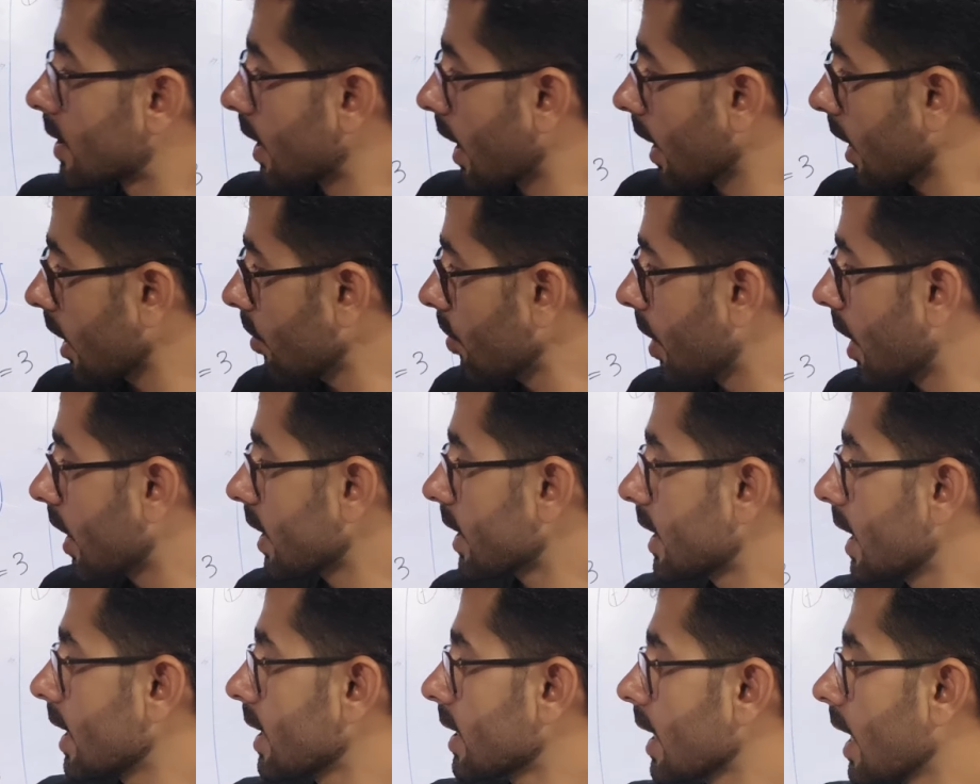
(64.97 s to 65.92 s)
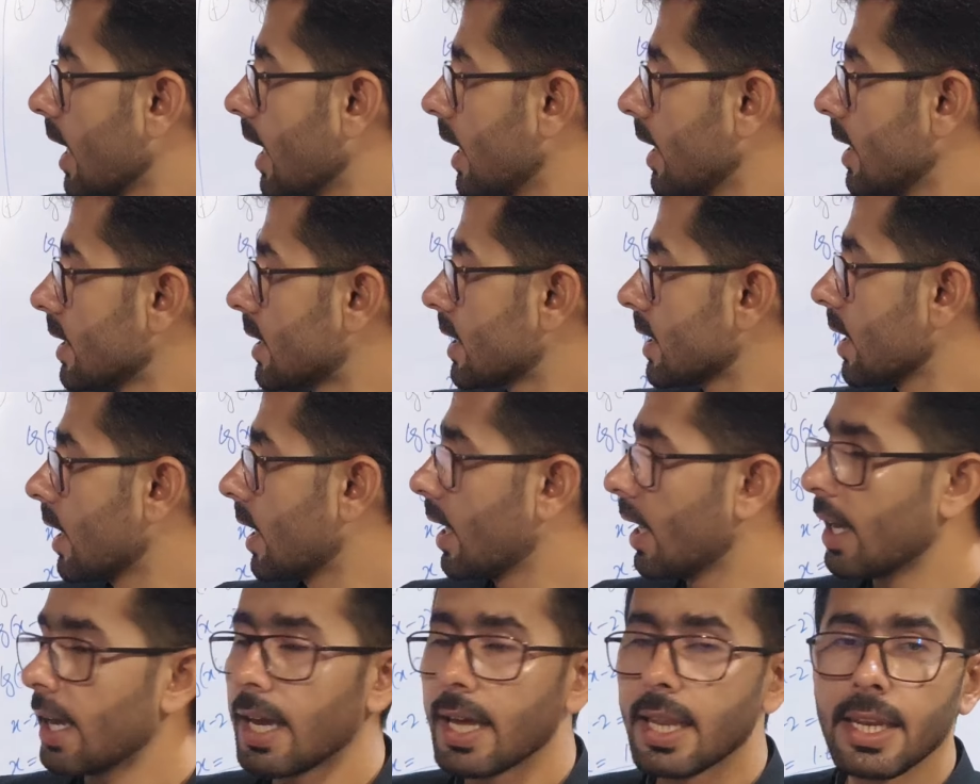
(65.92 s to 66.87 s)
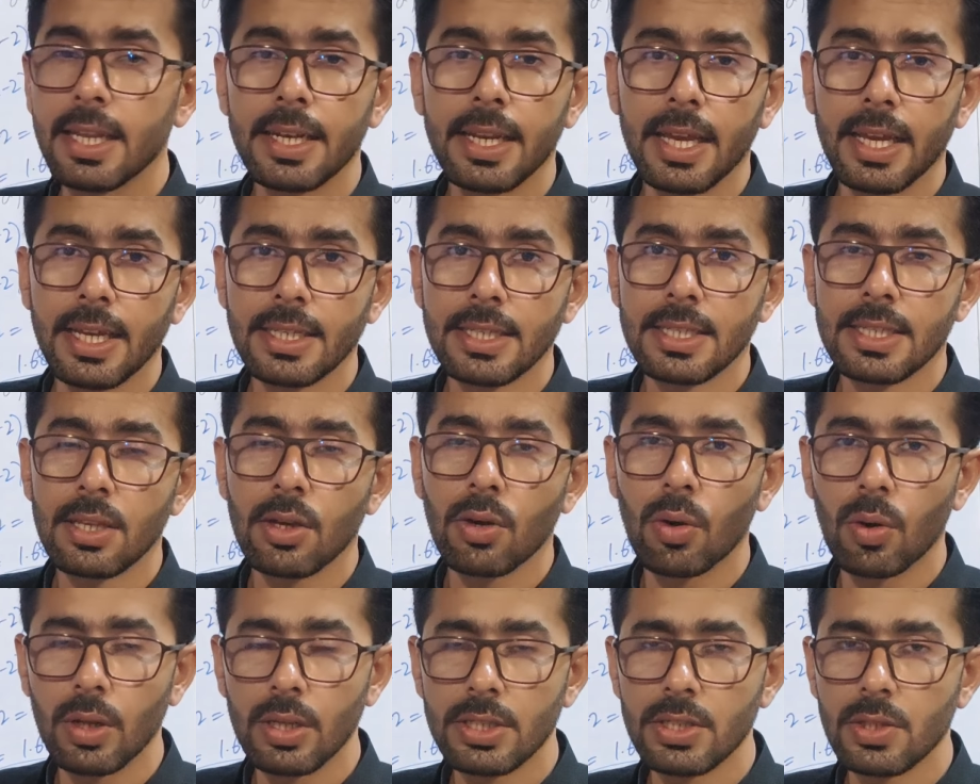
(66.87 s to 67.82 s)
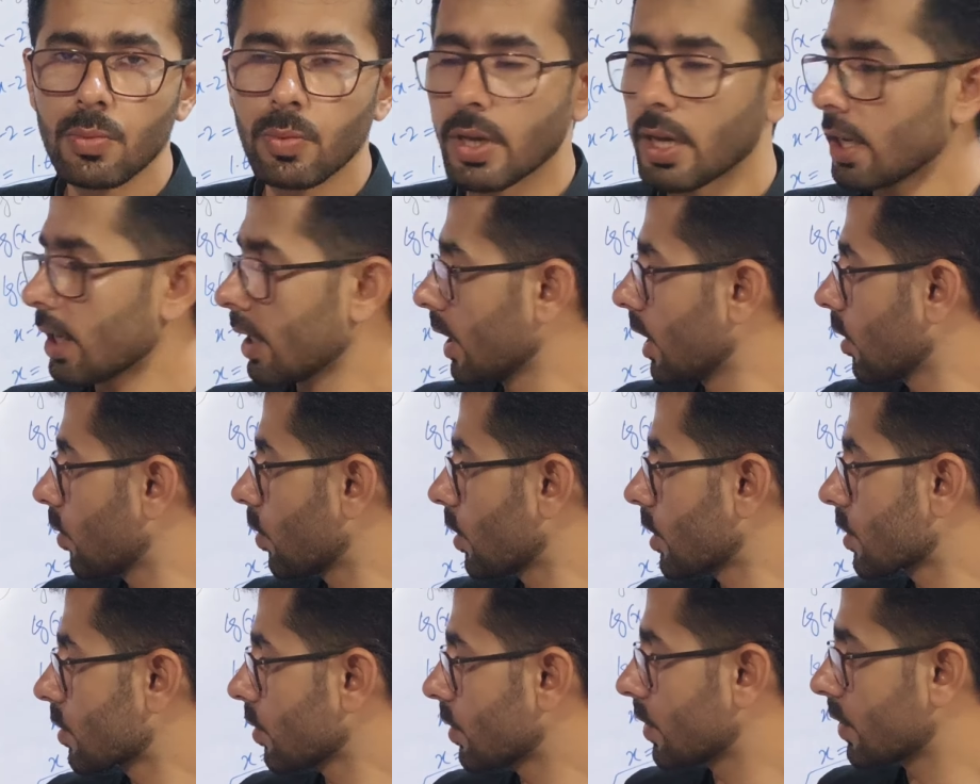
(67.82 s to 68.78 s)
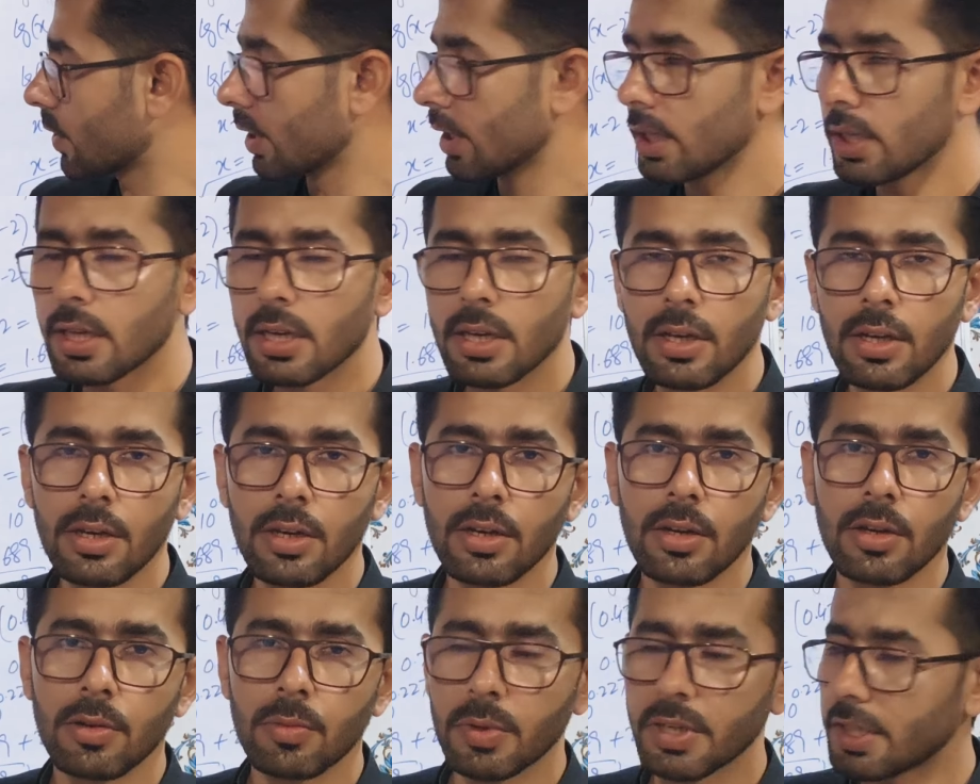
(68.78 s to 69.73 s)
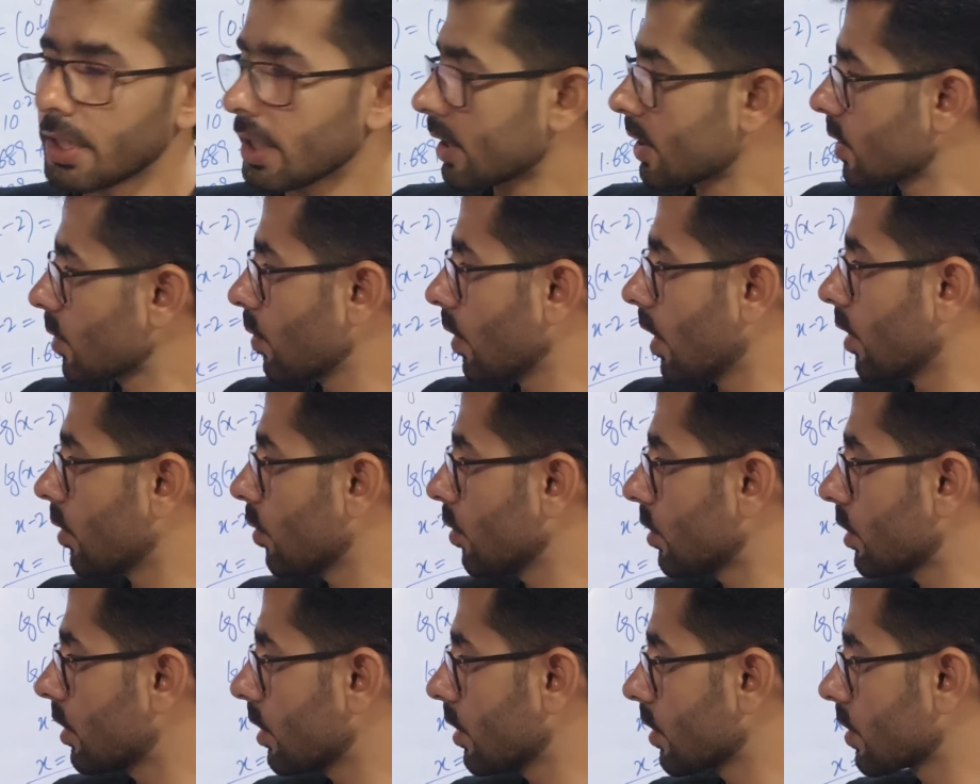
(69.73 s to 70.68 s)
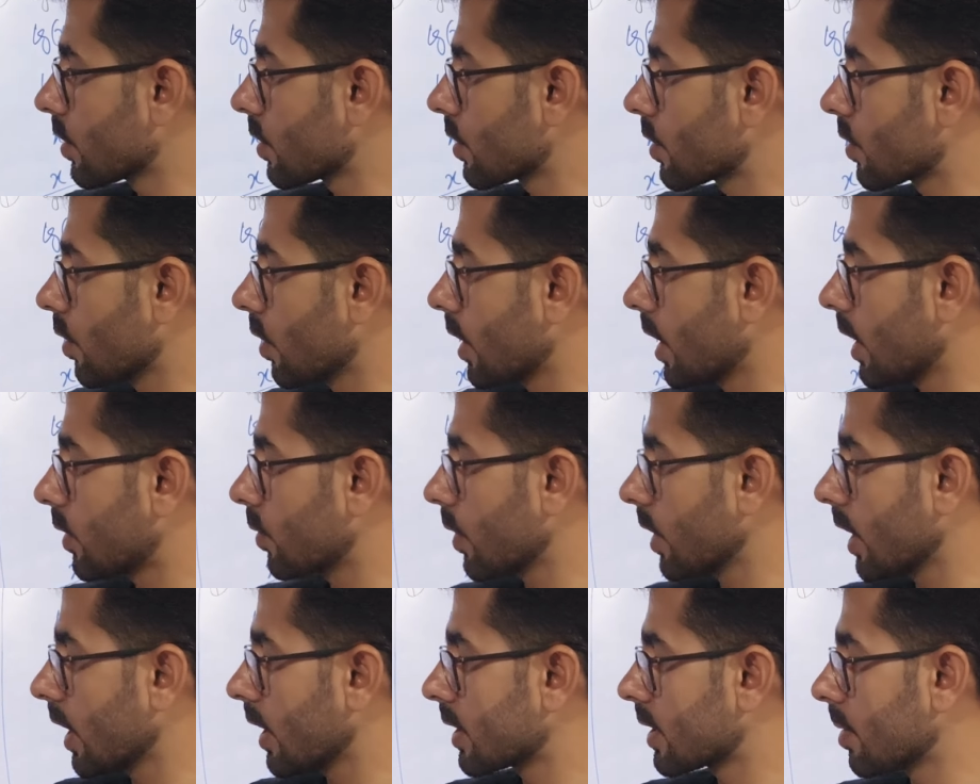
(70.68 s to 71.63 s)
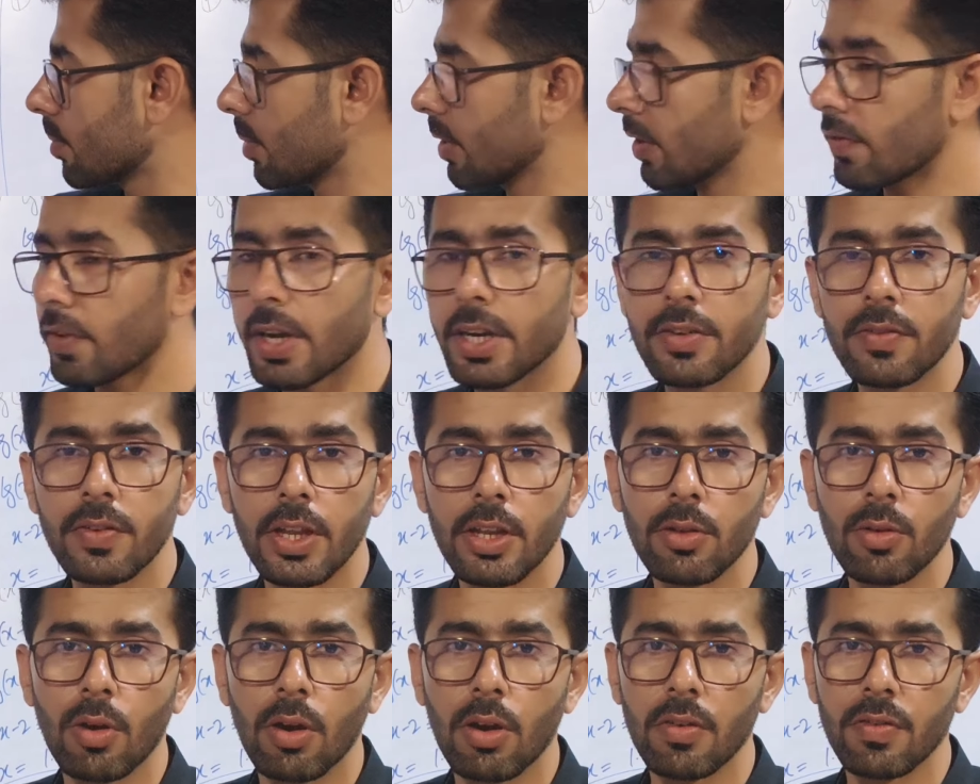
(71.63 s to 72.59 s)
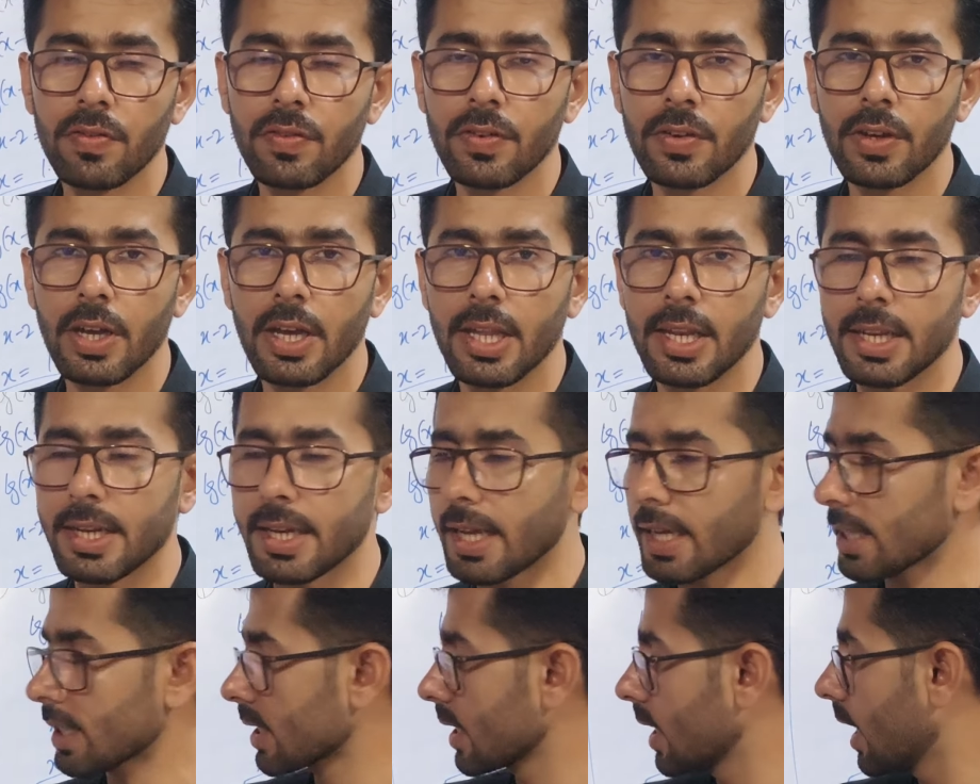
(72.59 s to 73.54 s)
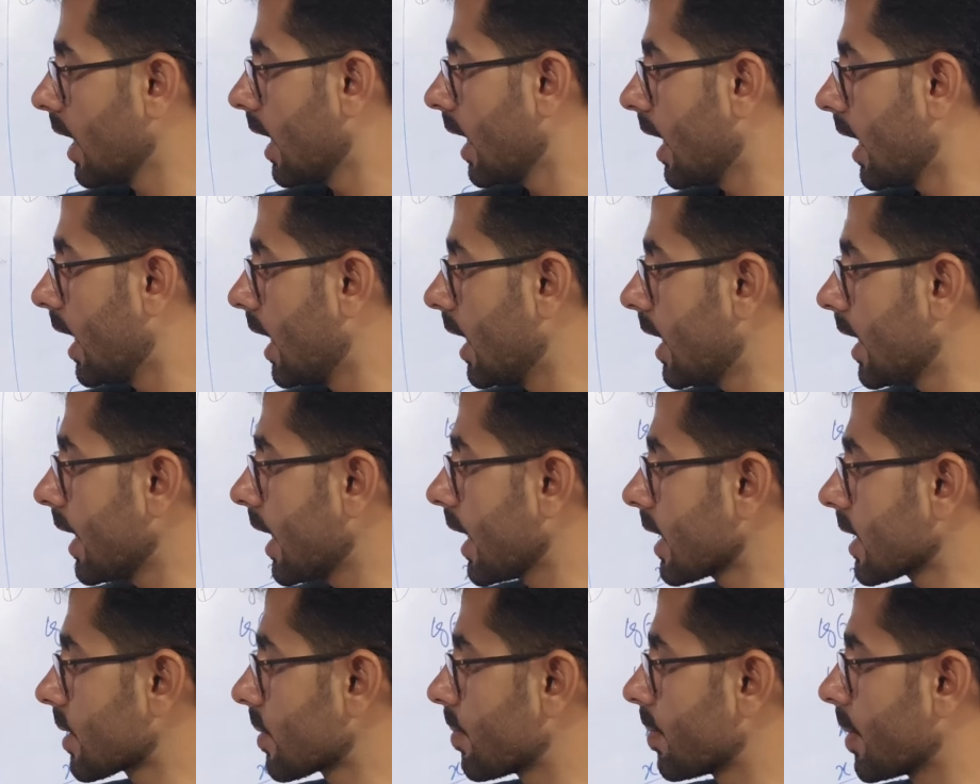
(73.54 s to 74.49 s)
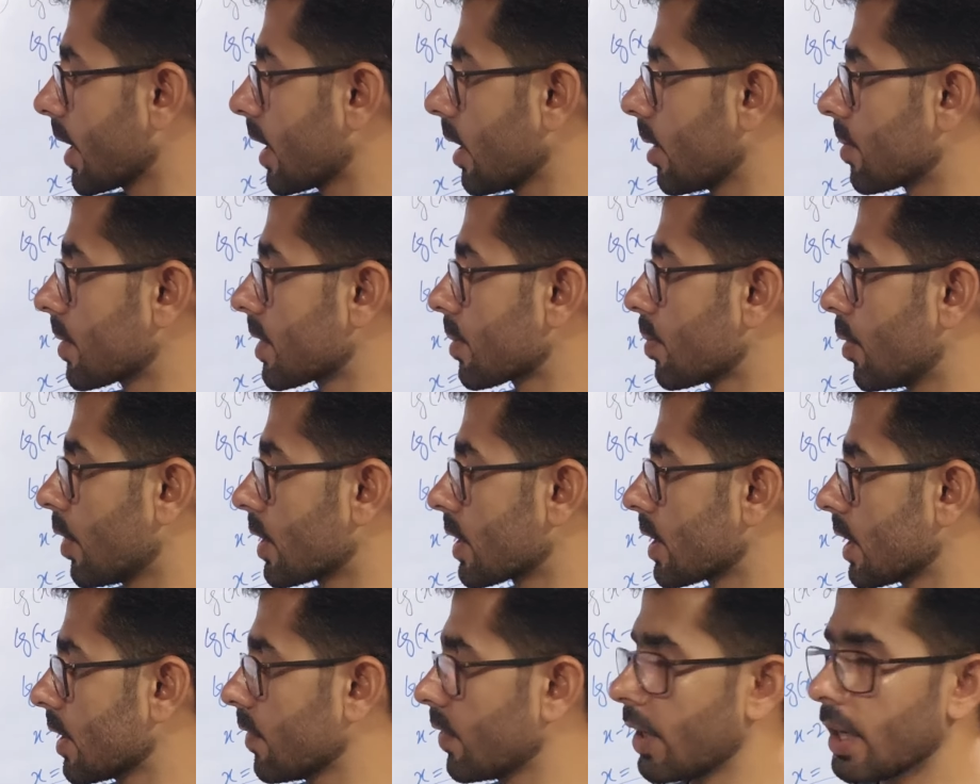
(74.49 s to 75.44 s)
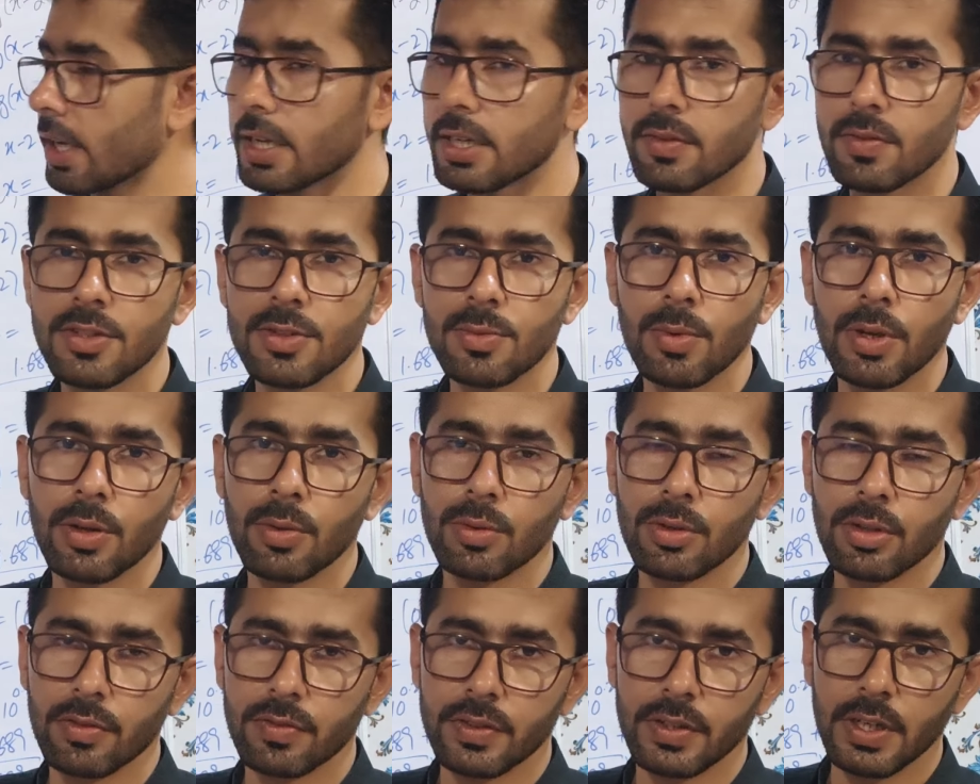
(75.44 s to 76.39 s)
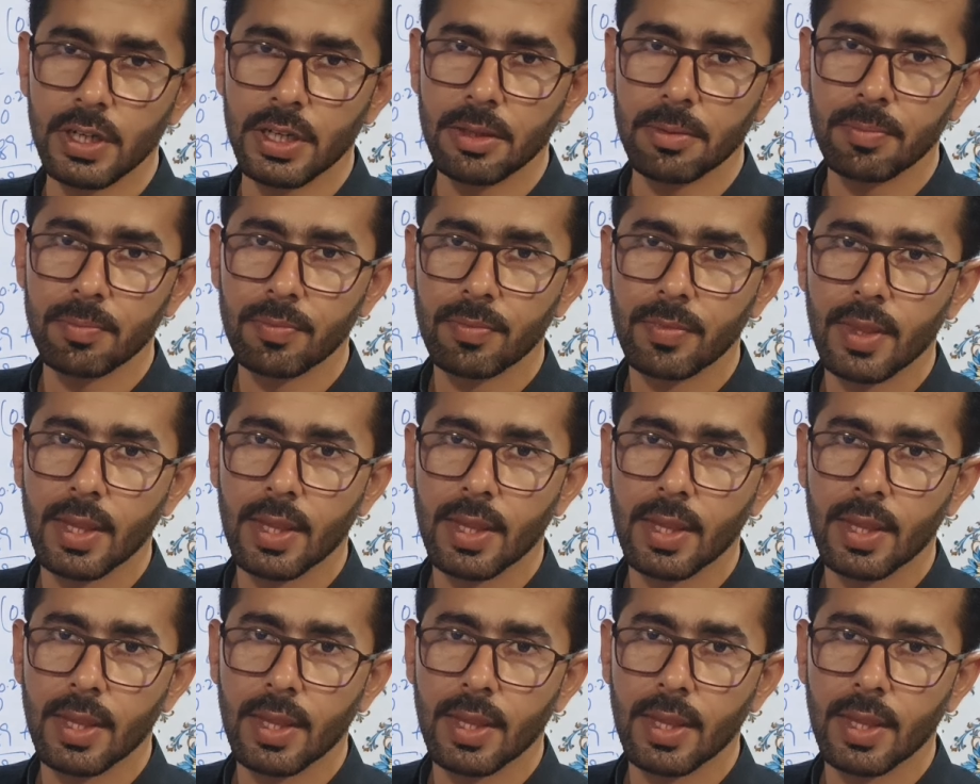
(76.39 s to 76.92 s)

Second part says ln x whole square equals to 3. We take square root so that we get simplified value of ln x. Ln x becomes positive negative square root of 3.